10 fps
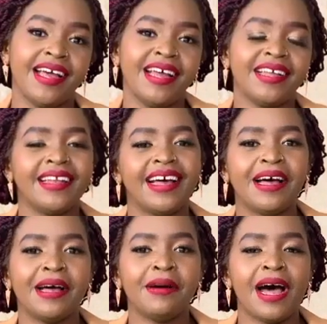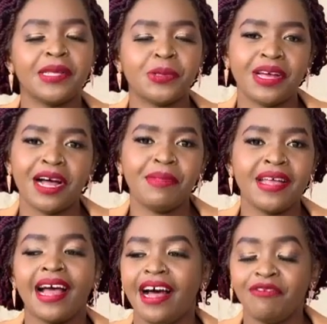and as we're
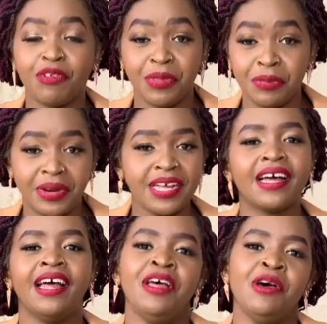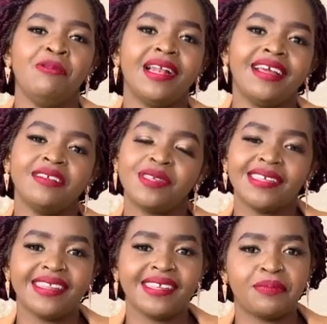coming from the break, we'll get to
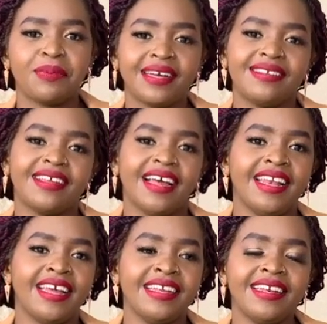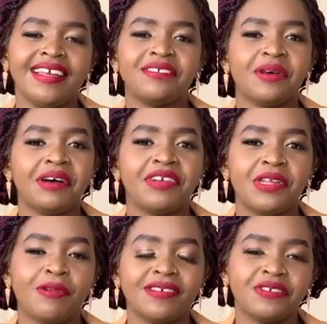see this practically. And in case you have
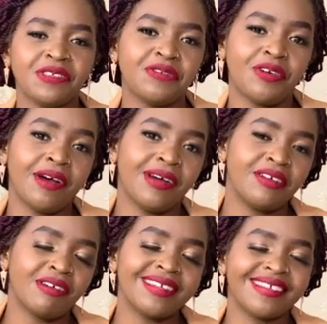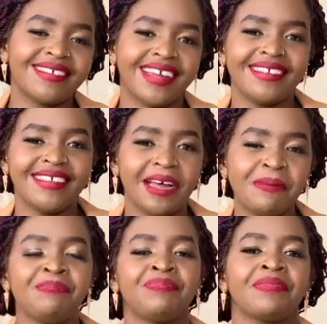any questions for our doctors right
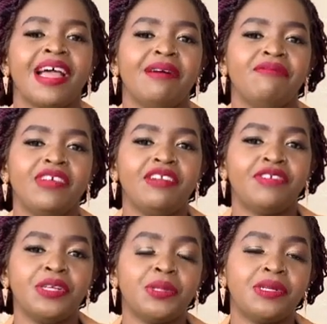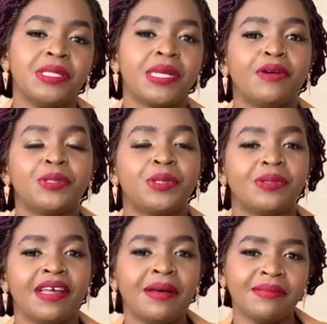here, feel free to reach out
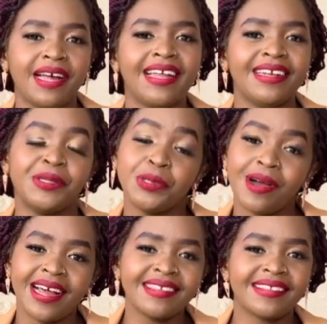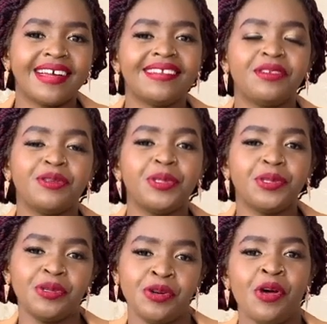to them and to us at
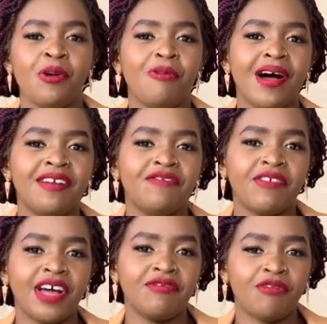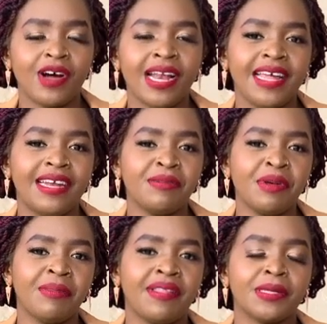22151. And
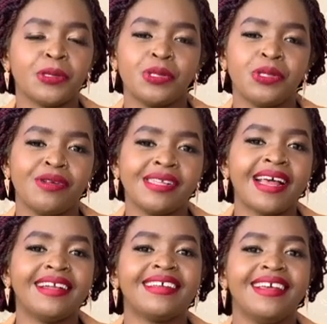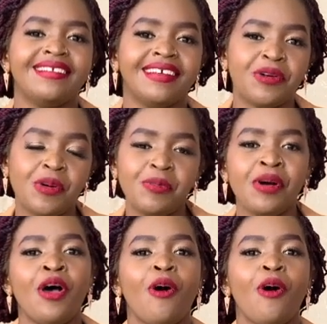remember the socials at KTN Home